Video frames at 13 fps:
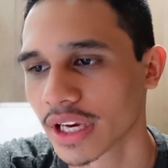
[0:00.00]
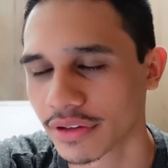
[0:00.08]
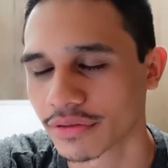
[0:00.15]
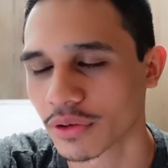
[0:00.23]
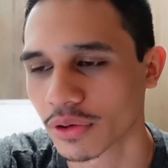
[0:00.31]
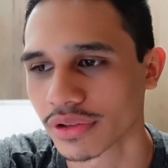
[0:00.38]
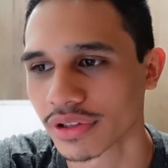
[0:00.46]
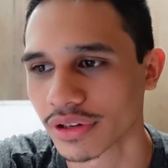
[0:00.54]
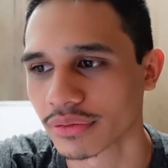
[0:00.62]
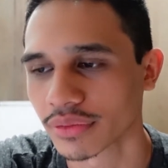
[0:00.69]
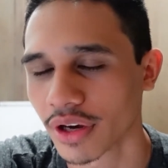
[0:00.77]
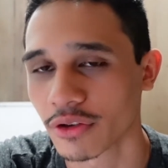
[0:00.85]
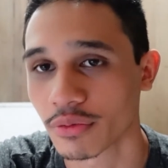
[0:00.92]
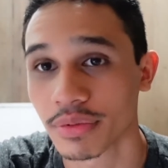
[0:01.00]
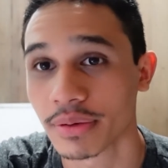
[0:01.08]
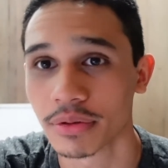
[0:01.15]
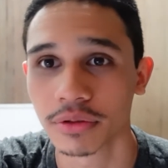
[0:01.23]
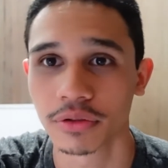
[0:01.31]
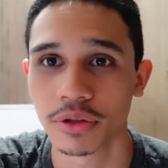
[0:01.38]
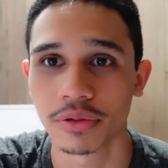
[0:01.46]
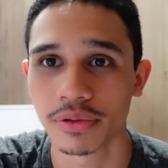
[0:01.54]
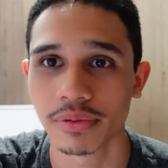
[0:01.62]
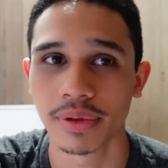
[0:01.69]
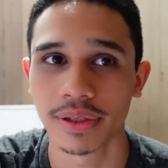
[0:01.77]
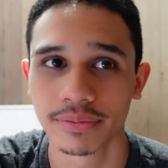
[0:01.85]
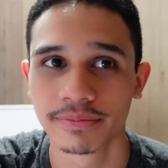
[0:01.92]
of course, other people too as
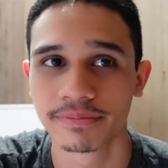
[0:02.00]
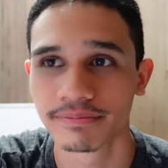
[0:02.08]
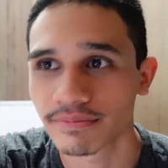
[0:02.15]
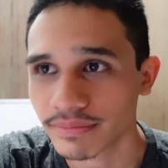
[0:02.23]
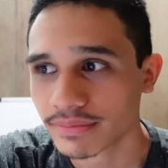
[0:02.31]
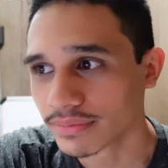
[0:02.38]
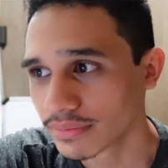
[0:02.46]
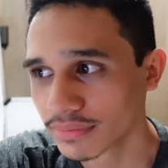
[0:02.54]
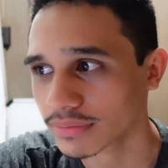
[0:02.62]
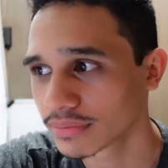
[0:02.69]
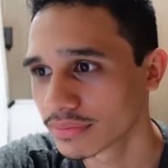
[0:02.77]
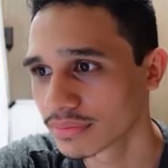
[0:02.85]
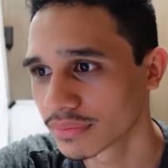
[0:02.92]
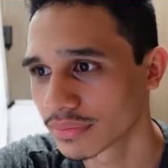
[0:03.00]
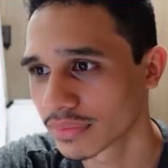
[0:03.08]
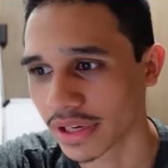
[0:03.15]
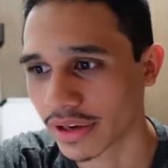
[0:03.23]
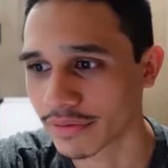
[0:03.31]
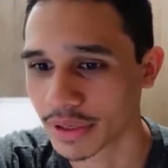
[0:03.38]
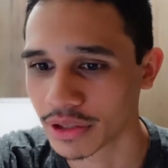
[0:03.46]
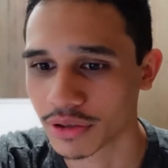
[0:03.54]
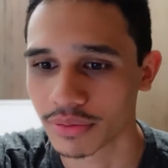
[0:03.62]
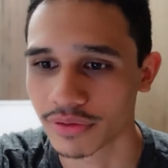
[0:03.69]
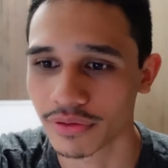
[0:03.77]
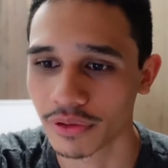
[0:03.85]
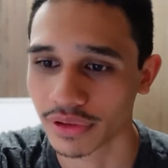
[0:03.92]
well. Like I've mentioned
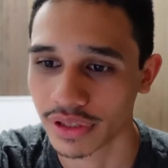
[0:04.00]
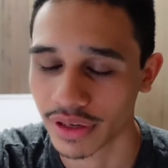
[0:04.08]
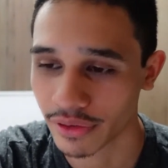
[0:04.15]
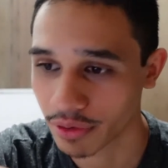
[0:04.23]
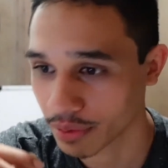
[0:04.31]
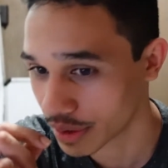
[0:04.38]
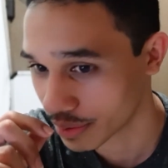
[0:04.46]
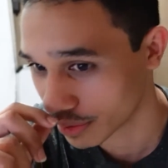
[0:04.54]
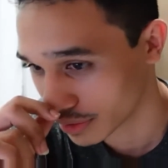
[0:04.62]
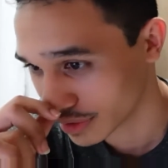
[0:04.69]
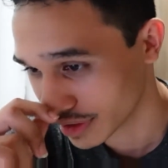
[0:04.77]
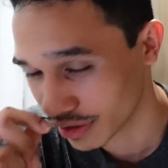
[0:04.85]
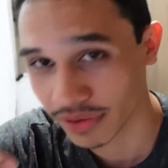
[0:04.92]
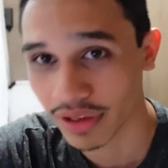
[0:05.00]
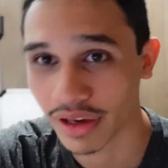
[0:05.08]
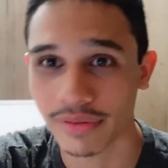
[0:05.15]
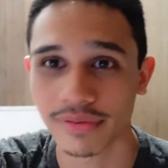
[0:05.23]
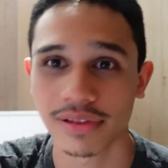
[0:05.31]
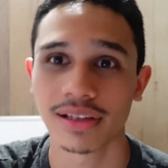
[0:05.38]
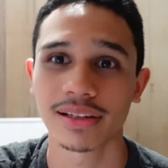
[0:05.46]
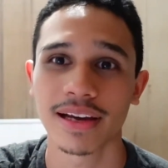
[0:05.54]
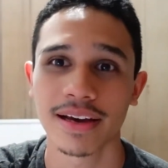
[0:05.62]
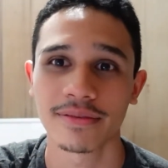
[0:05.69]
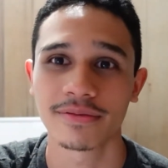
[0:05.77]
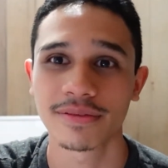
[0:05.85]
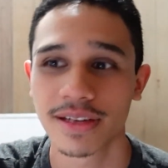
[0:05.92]
before, the other people in our lives that
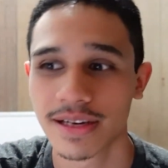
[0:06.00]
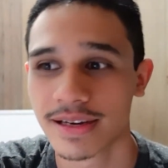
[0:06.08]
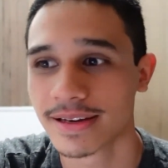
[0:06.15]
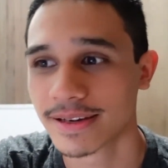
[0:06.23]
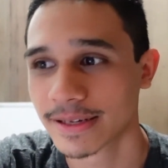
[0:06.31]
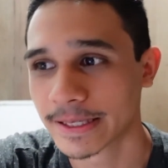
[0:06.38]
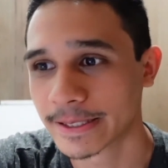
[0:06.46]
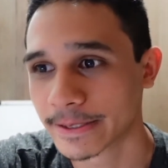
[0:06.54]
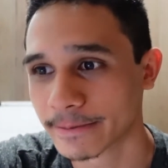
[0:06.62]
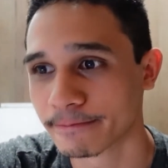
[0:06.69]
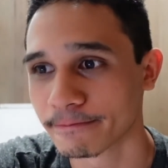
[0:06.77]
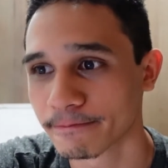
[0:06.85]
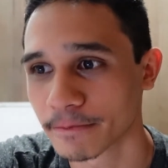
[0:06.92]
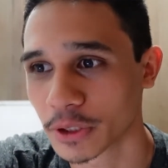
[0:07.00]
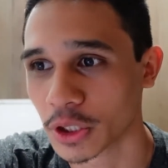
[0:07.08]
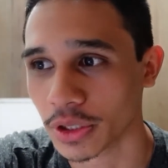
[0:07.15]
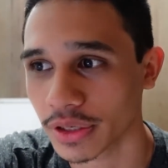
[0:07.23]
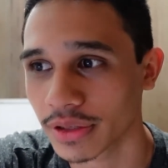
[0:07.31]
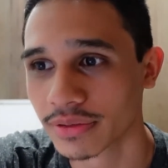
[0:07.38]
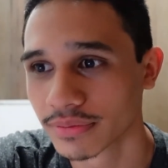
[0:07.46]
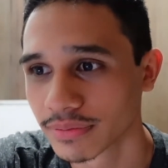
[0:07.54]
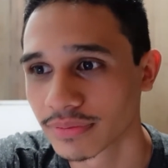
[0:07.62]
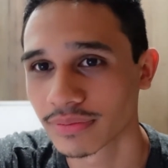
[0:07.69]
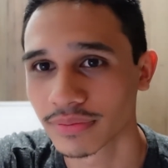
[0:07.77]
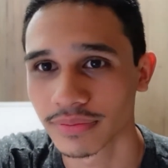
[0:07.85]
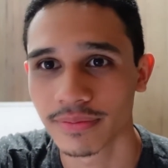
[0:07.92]
have good,
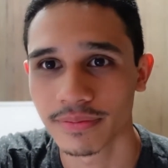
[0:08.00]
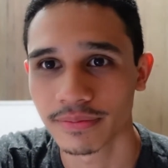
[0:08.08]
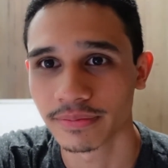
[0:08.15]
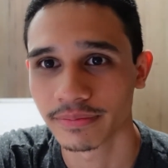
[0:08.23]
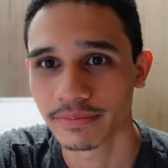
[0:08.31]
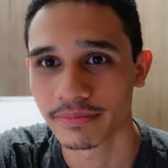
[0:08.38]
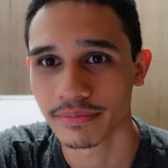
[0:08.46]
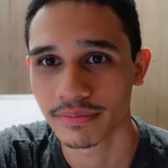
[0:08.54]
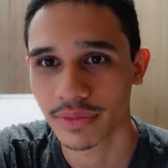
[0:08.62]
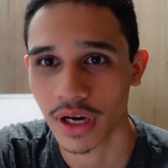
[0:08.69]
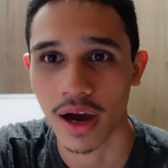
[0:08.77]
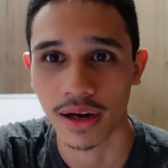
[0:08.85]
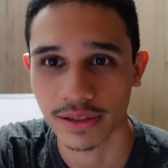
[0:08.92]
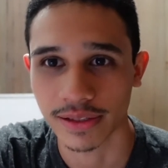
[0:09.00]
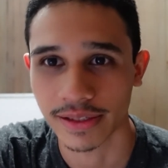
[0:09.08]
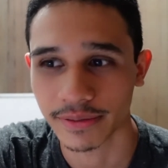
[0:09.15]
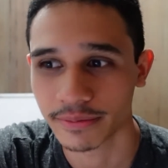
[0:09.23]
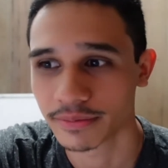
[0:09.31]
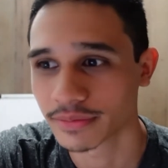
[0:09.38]
godly,